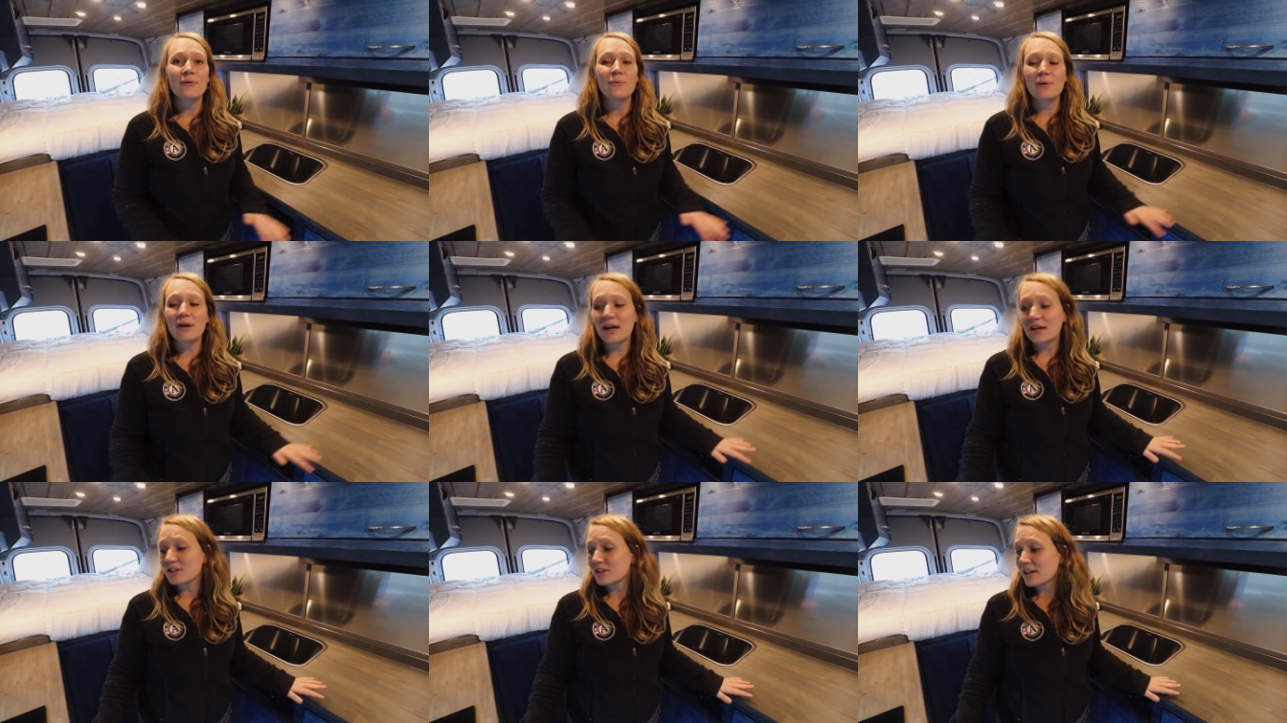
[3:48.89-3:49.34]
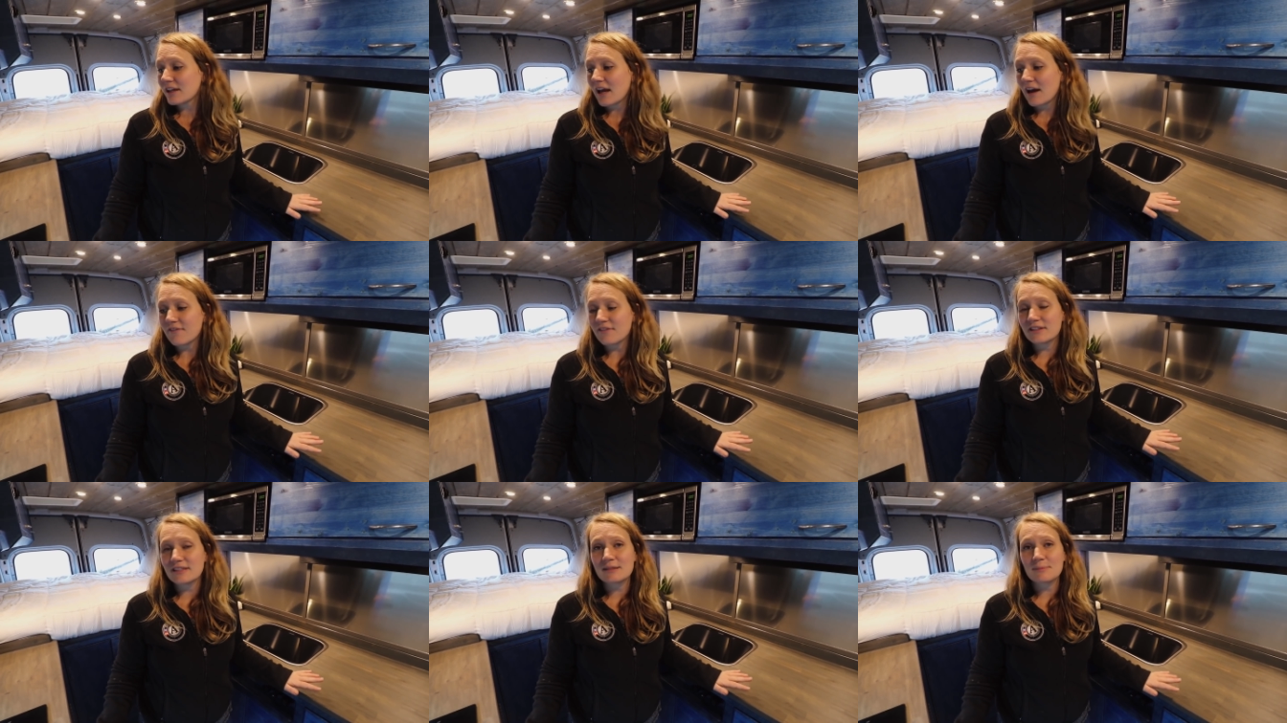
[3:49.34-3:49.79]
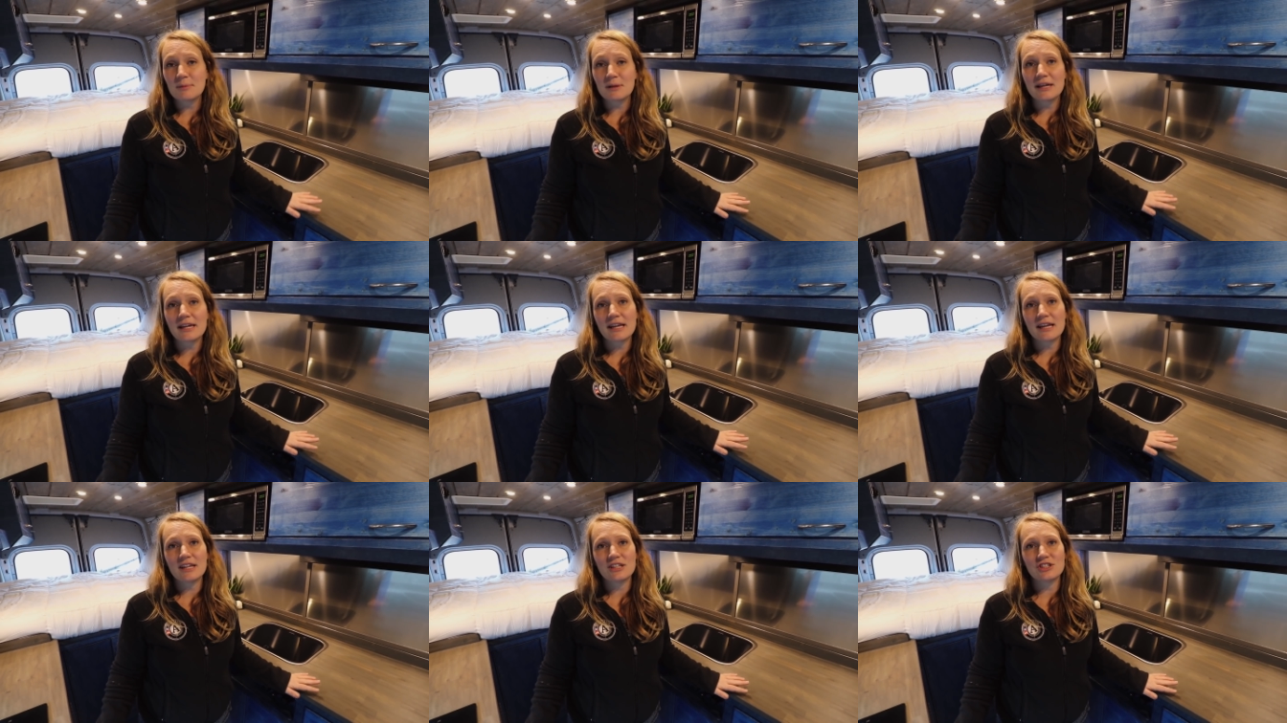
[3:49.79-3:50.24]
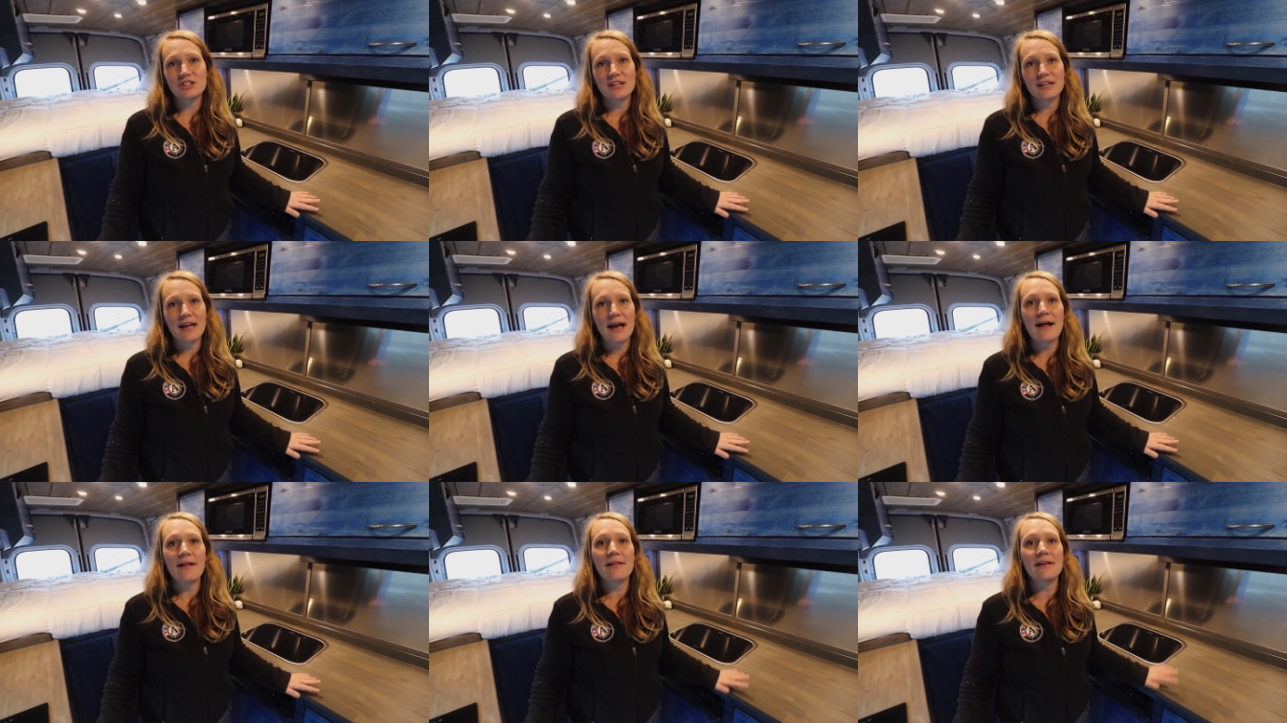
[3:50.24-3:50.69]
We actually have a split
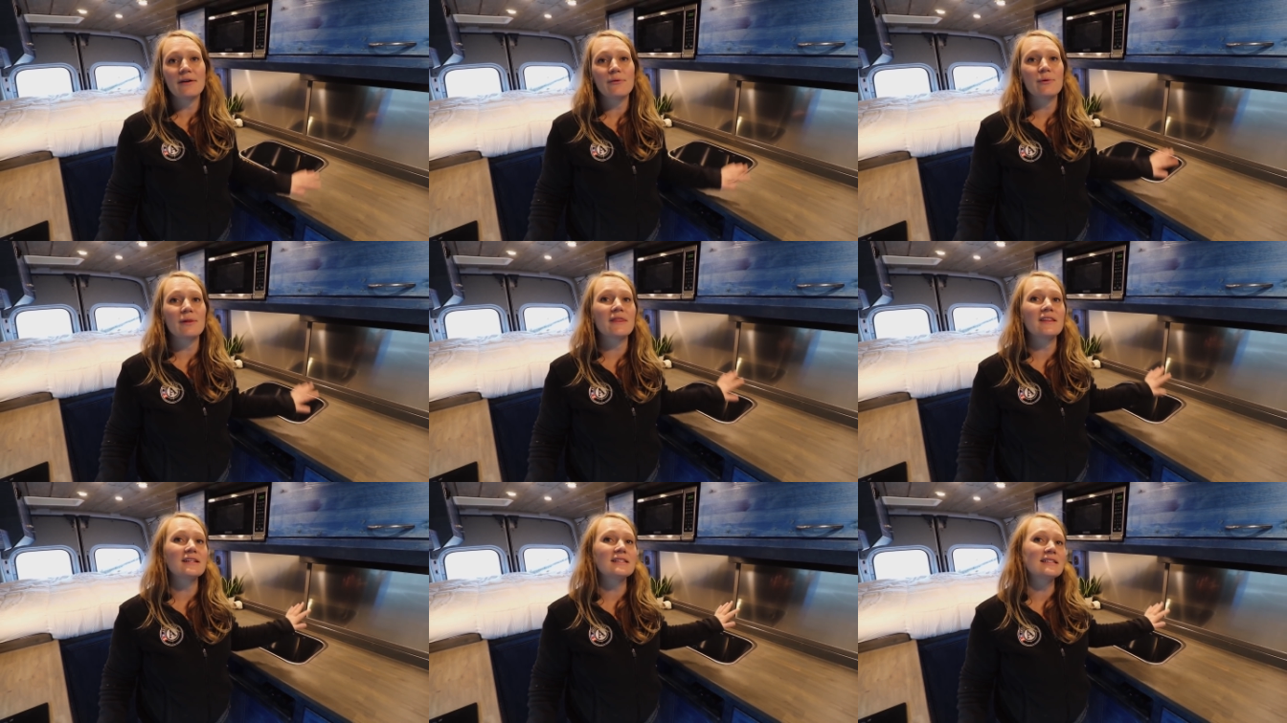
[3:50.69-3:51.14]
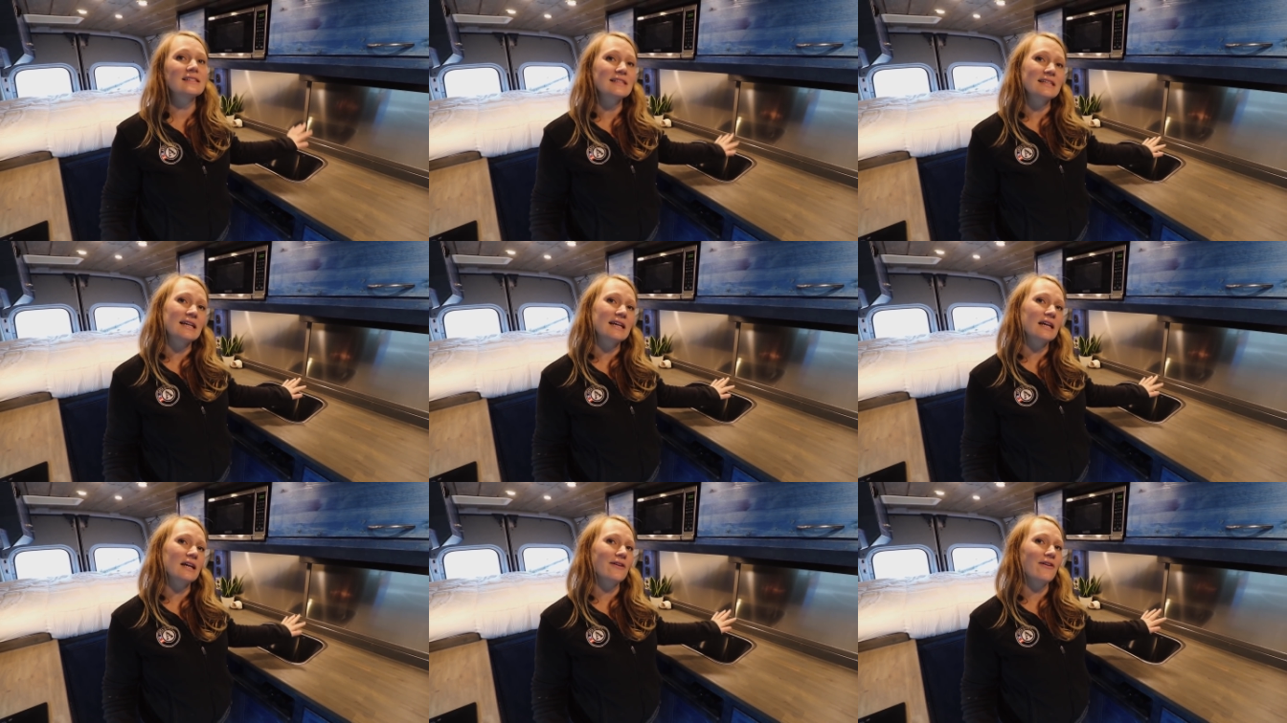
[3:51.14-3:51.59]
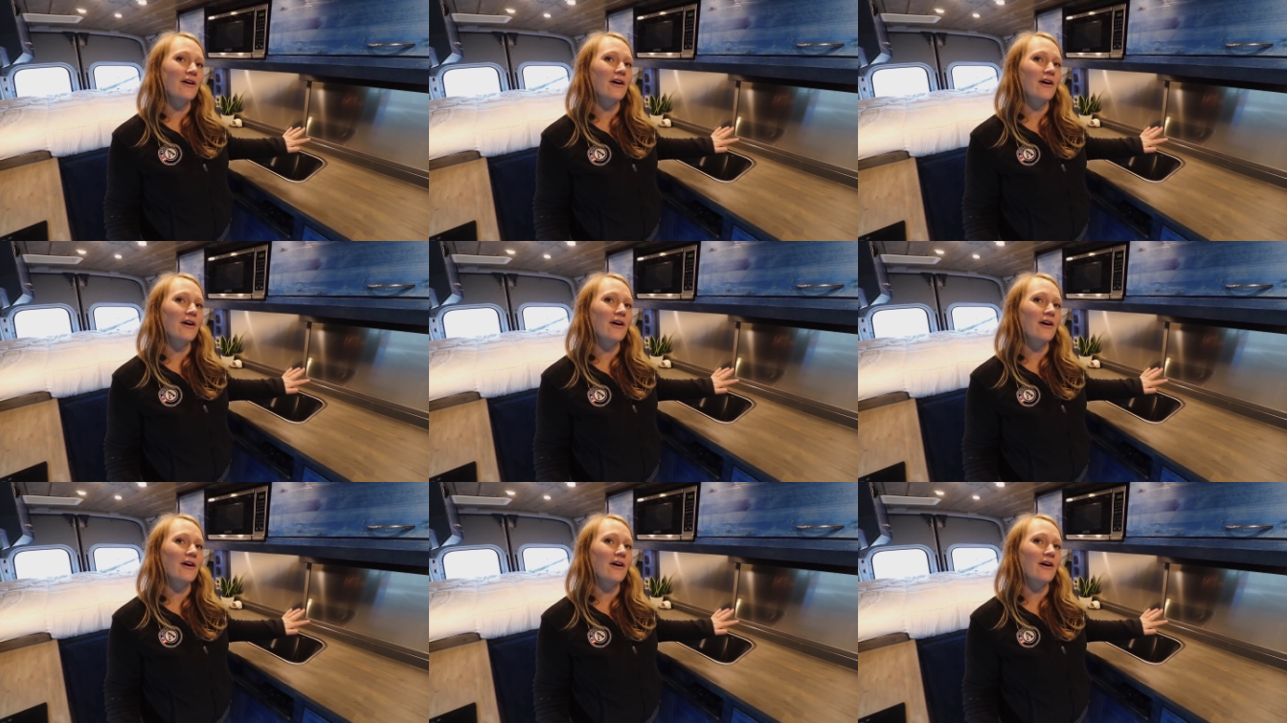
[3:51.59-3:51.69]
kitchen galley with the sink